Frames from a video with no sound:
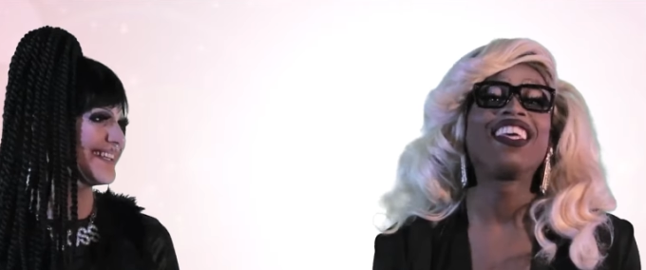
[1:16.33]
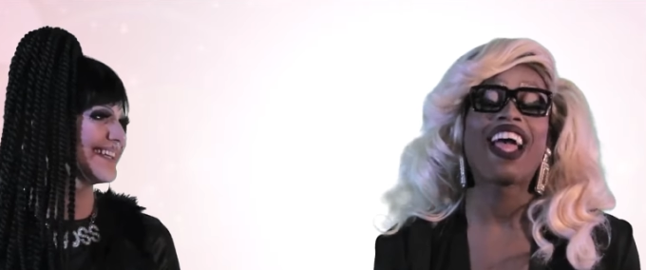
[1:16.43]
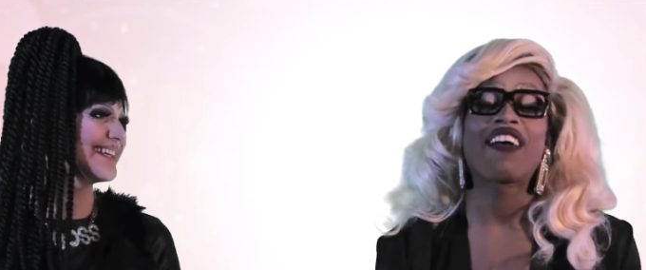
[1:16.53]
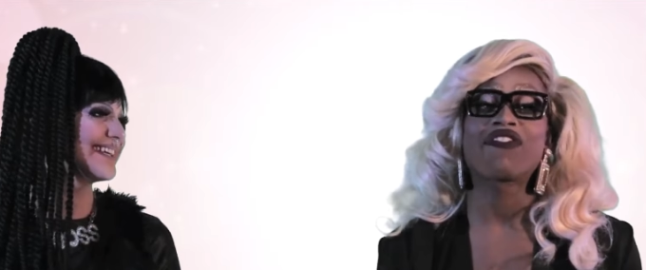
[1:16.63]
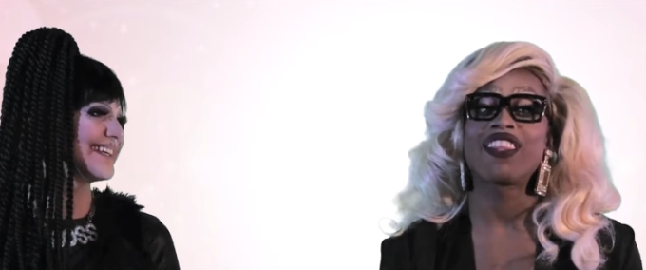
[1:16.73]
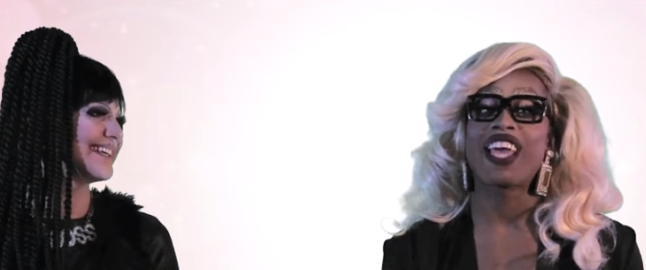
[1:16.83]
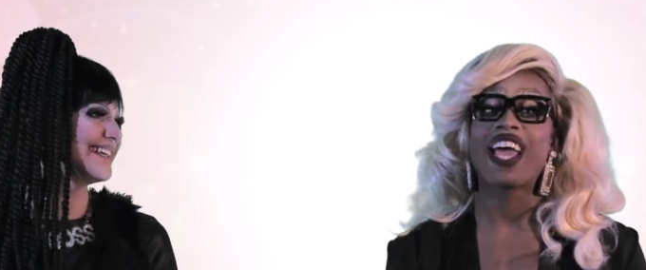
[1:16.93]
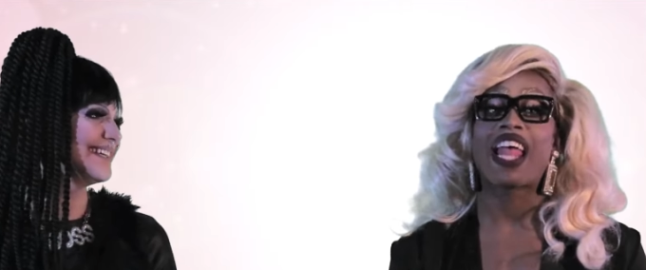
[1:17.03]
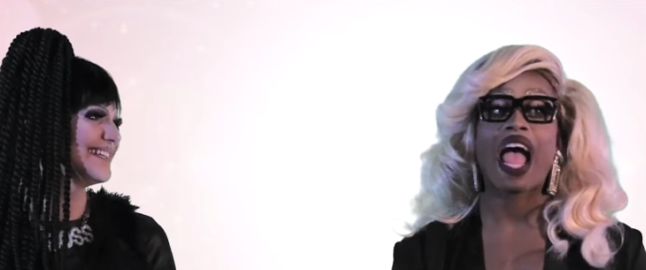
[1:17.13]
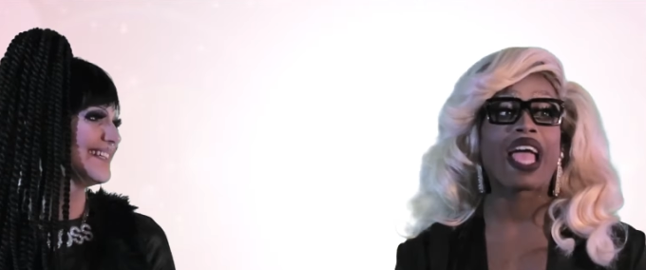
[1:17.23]
Speaker 1: then after
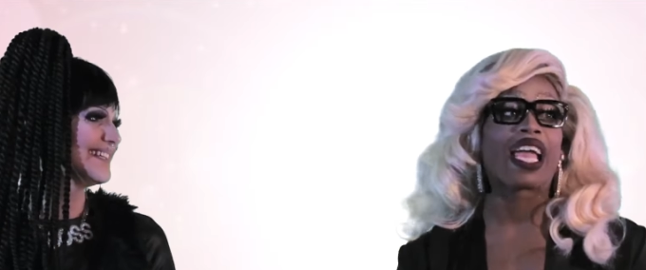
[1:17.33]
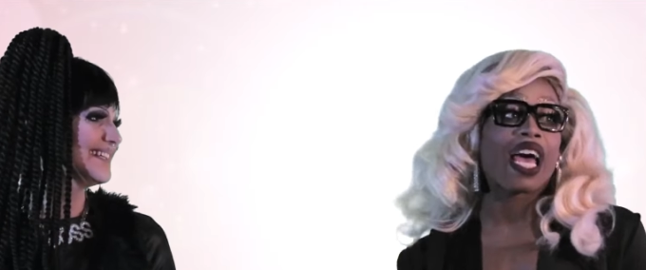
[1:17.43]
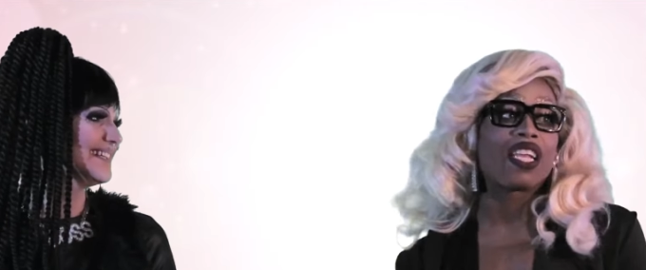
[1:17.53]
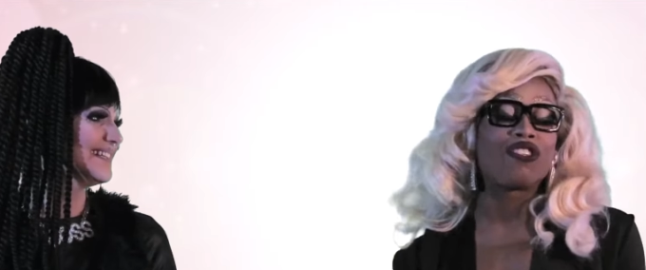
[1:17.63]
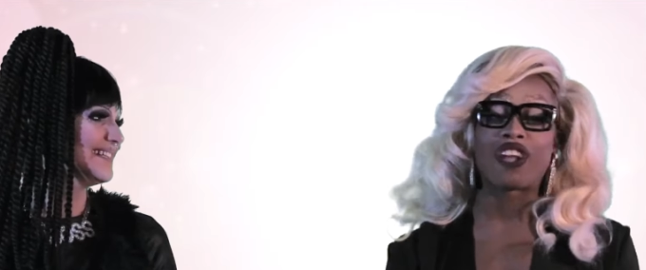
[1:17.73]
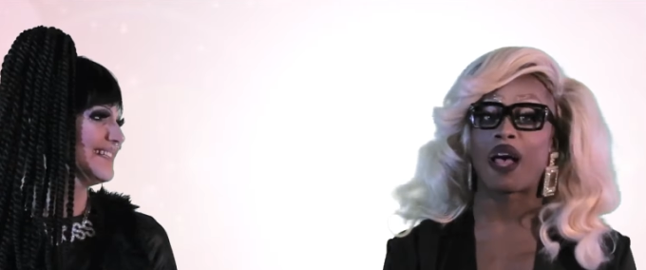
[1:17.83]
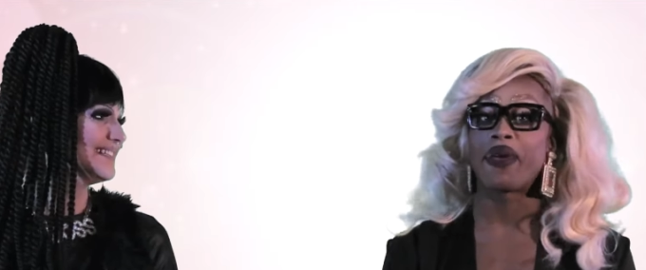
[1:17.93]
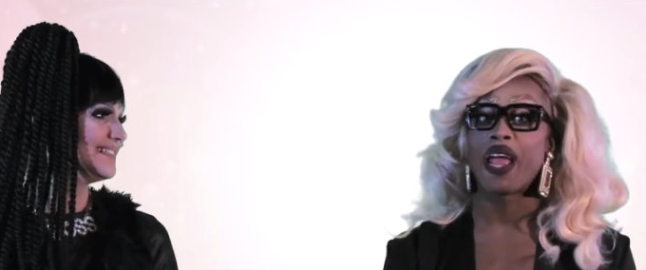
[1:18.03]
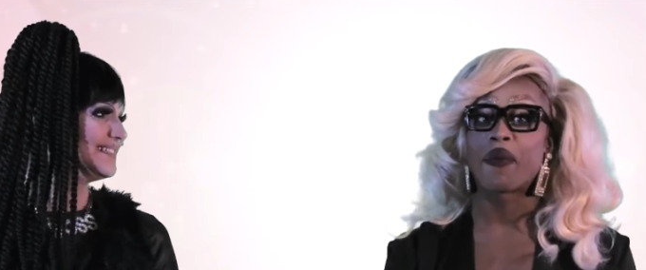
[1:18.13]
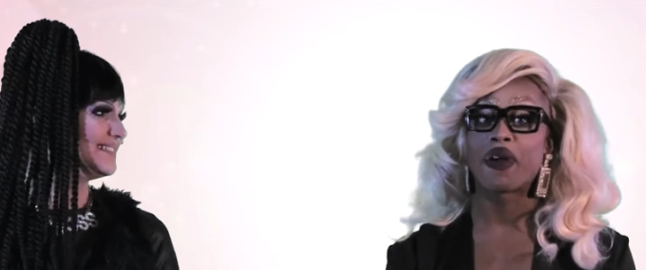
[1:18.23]
that, I got a
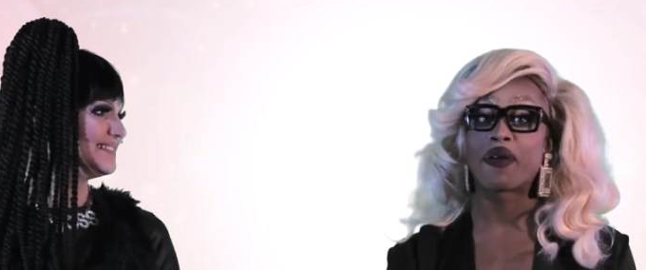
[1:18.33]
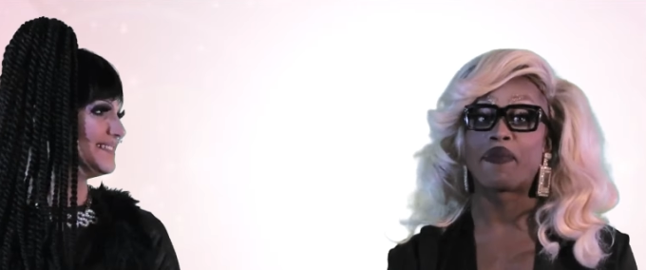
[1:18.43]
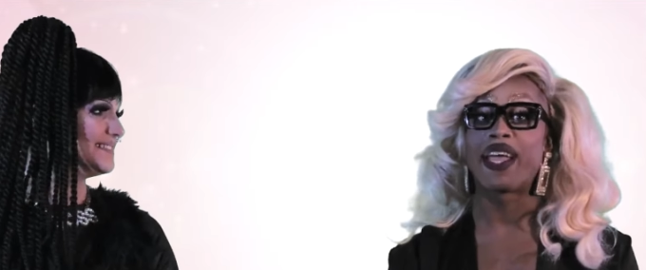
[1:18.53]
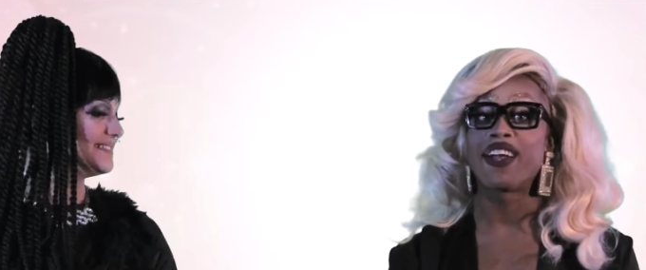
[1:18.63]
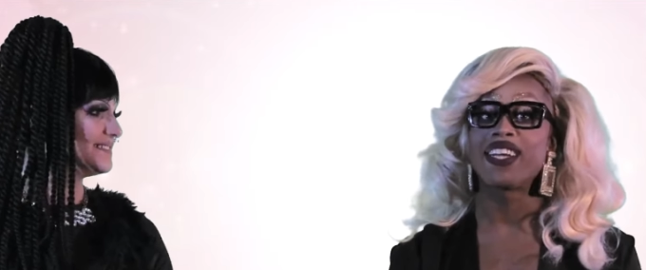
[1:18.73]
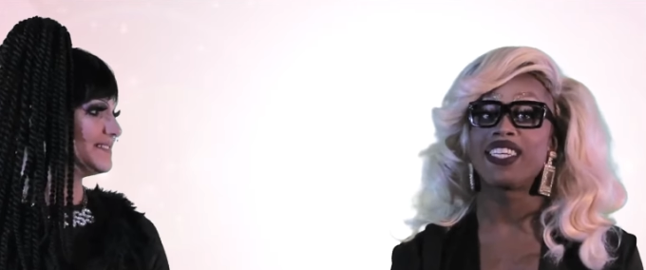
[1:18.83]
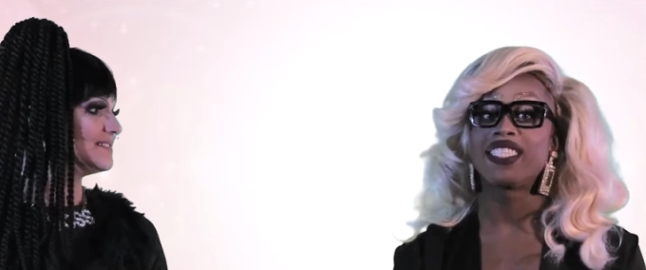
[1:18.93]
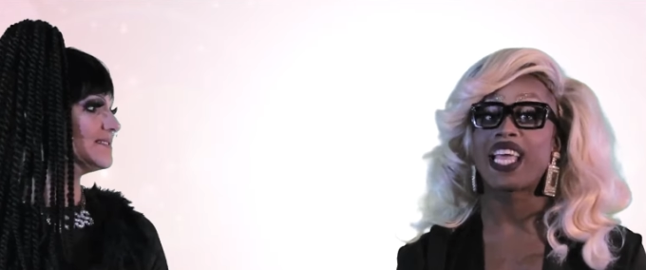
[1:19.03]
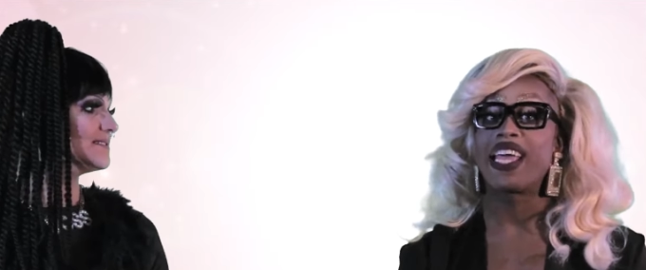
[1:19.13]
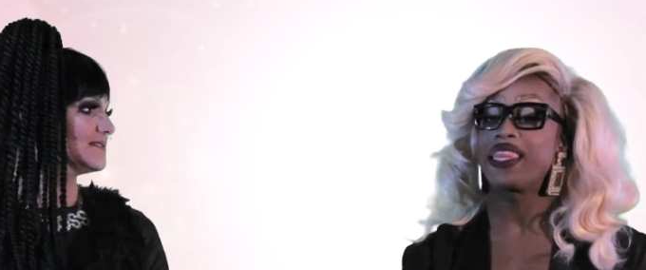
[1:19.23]
job at Hamburger
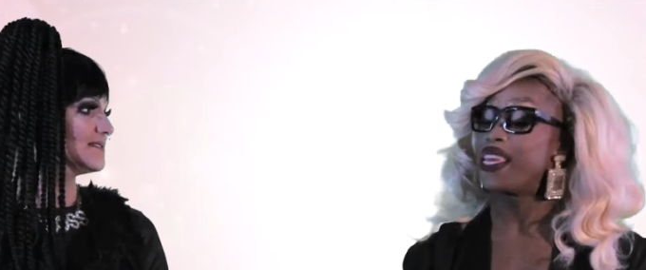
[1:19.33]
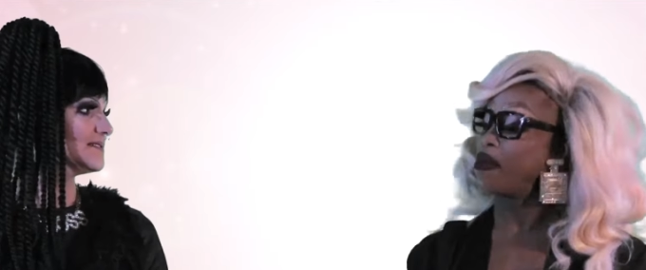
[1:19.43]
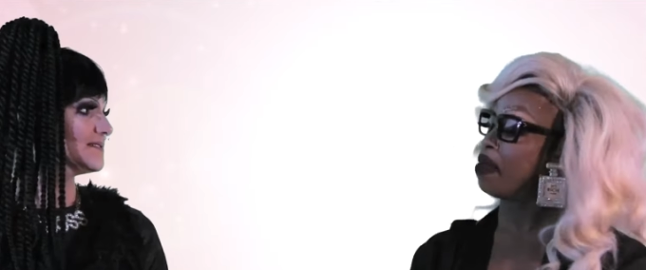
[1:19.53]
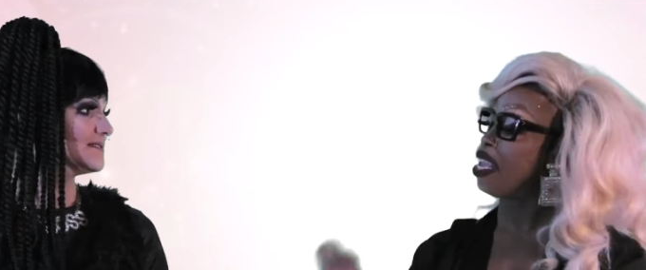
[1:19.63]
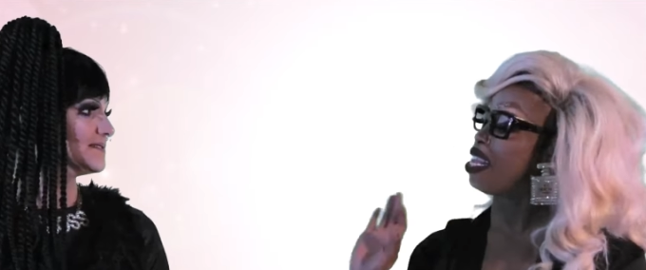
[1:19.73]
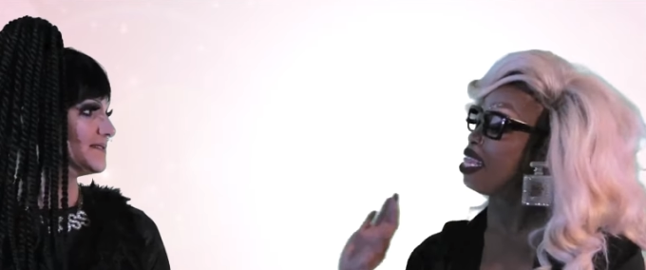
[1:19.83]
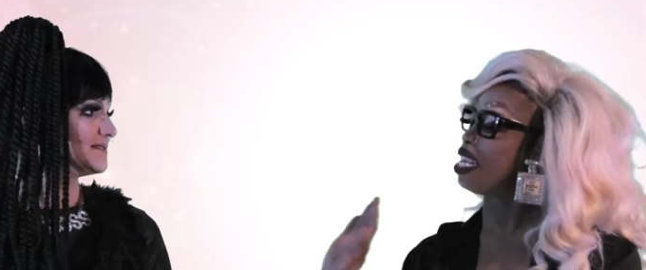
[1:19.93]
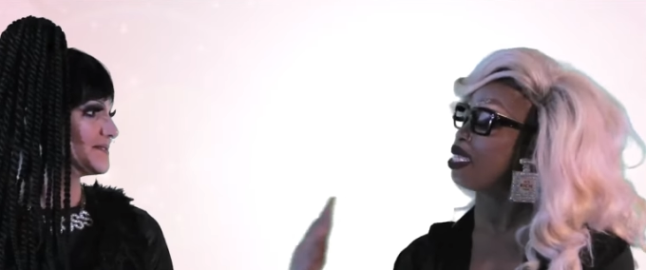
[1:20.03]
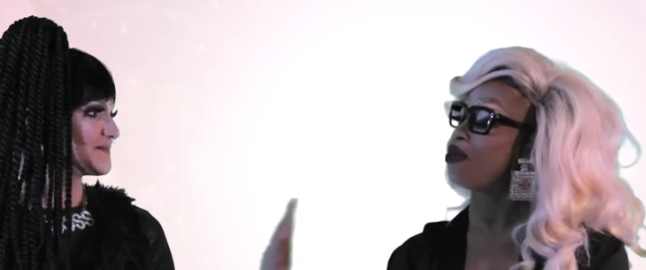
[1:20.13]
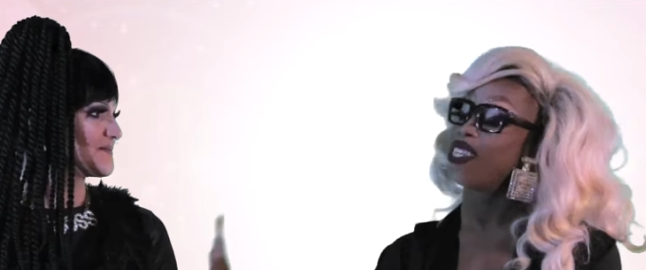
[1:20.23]
Mary's, and then me
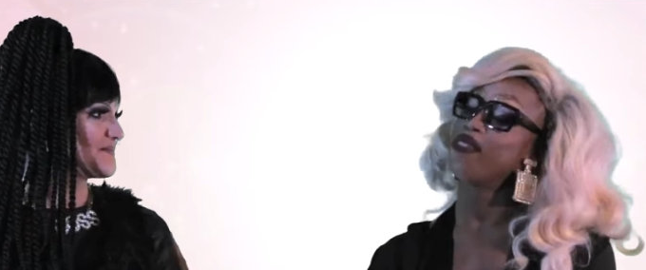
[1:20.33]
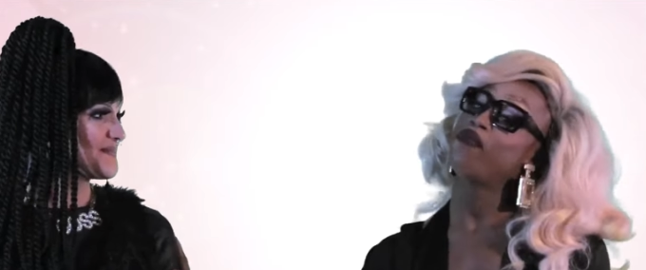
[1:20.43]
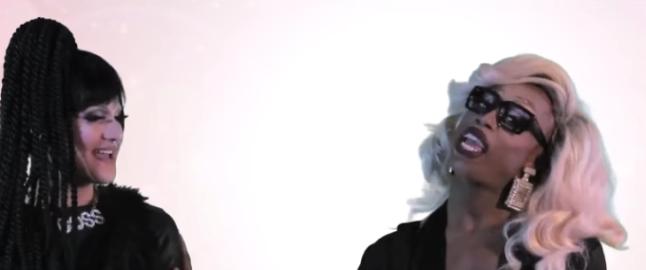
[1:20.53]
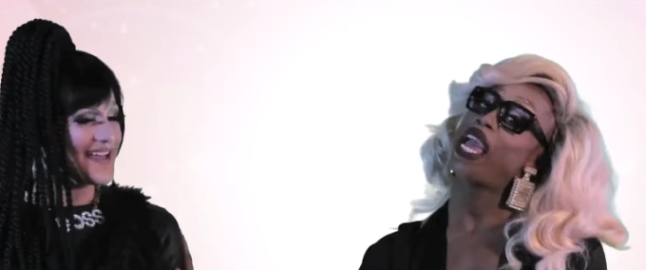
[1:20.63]
and this one